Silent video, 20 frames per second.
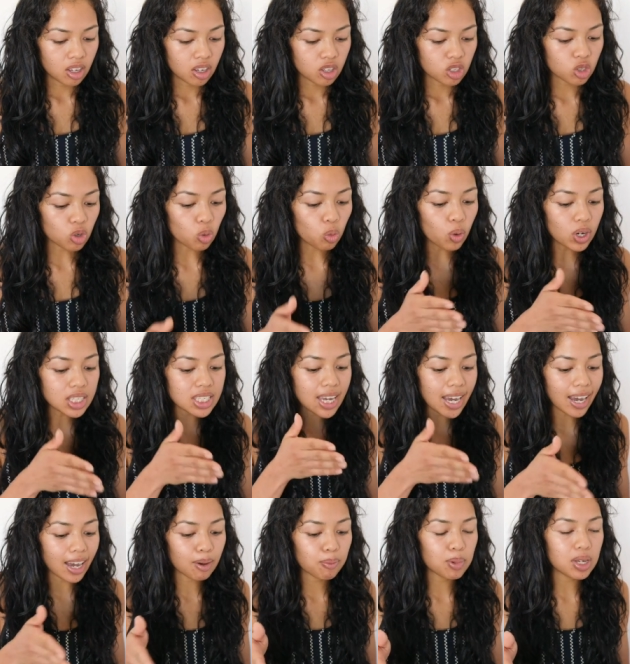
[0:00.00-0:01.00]
So what's
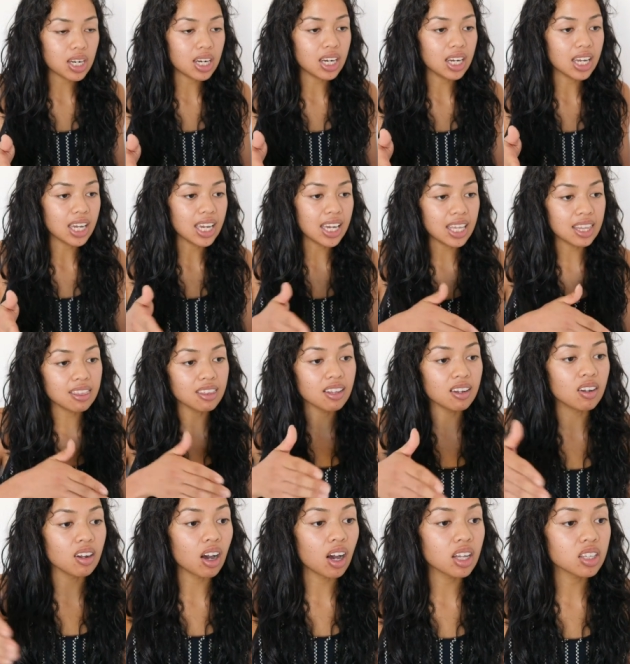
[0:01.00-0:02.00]
happening in the
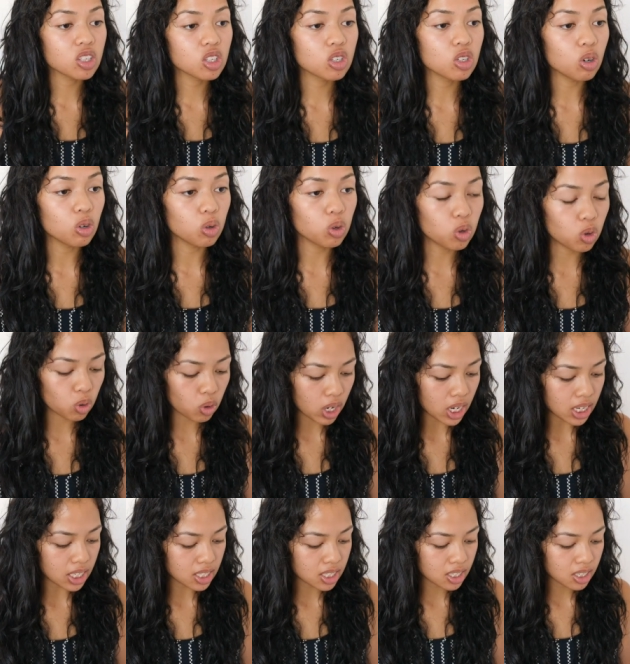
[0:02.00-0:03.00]
not so
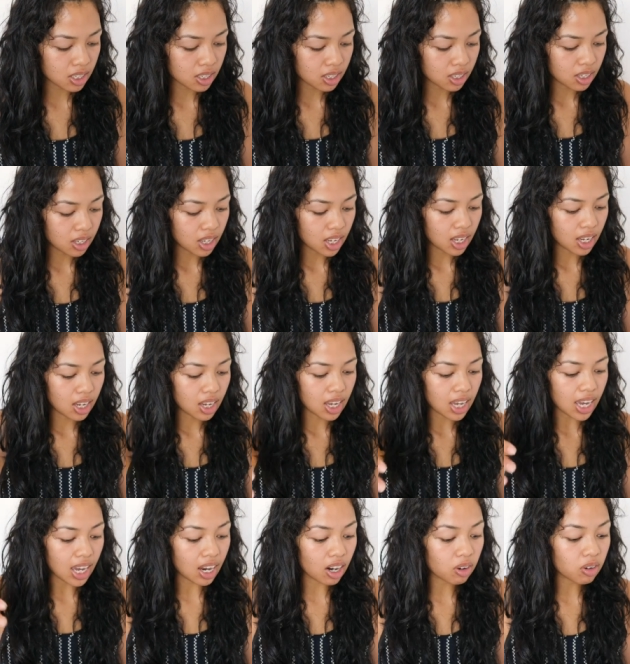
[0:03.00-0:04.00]
great
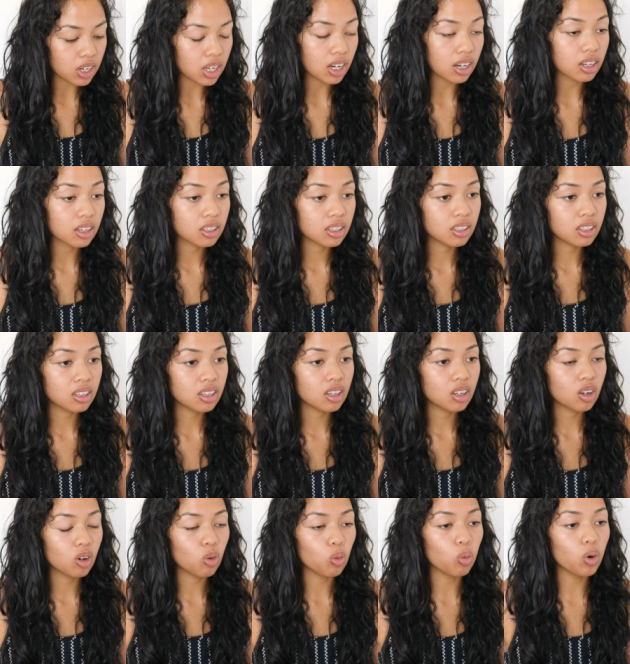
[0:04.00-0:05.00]
area?
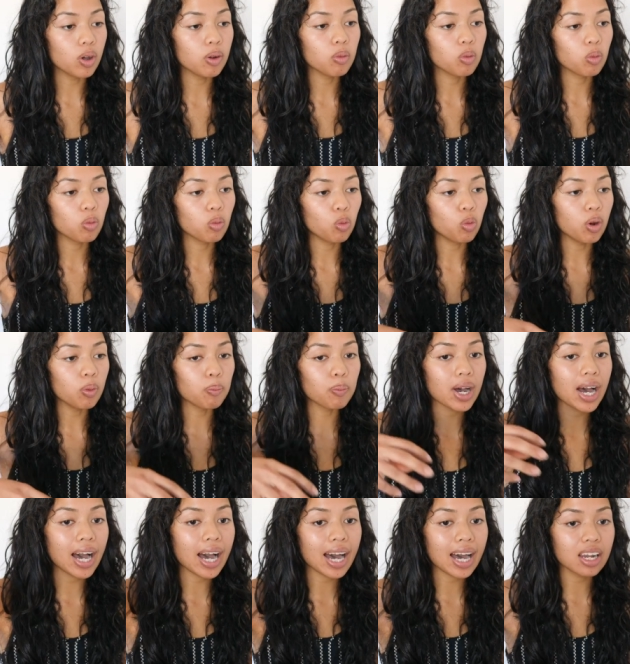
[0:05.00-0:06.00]
What, what
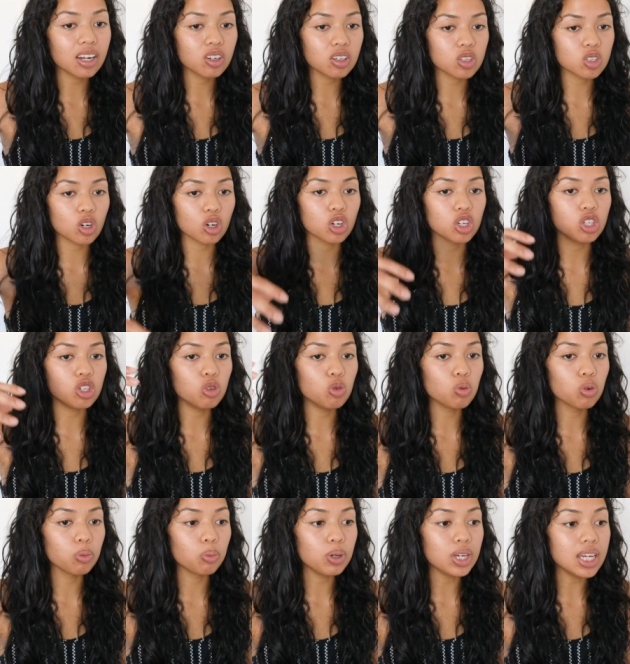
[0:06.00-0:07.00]
patterns are you
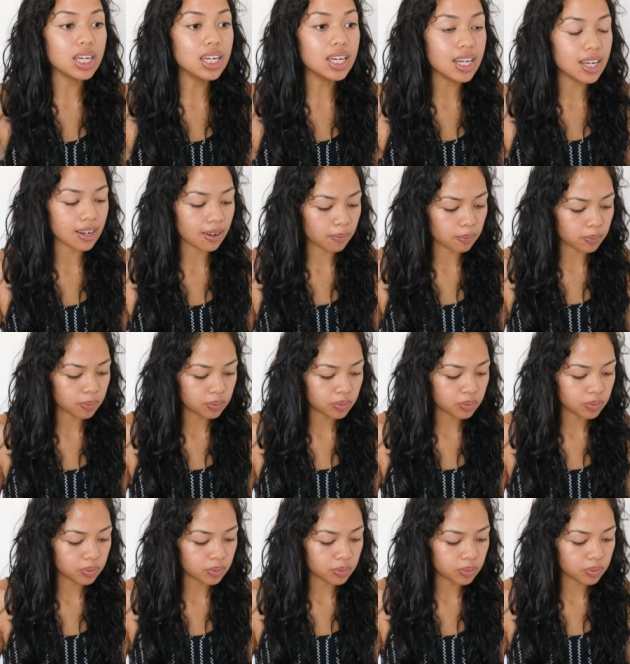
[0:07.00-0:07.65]
repeating?